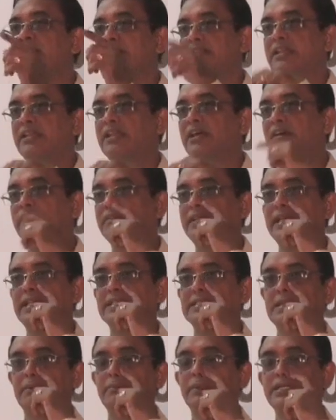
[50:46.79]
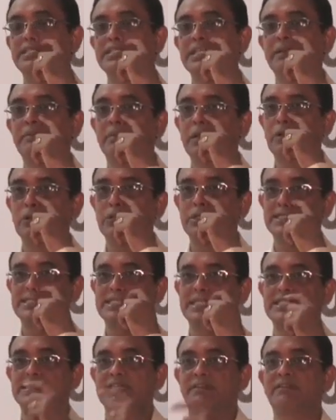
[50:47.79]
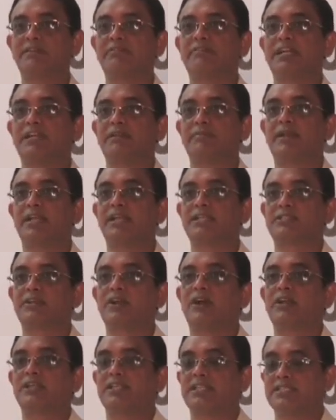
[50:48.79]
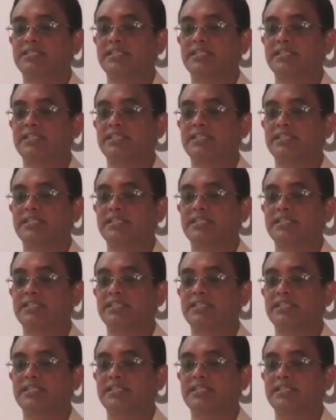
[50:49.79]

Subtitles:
The nerve that is emerging below the C7 vertebra is called the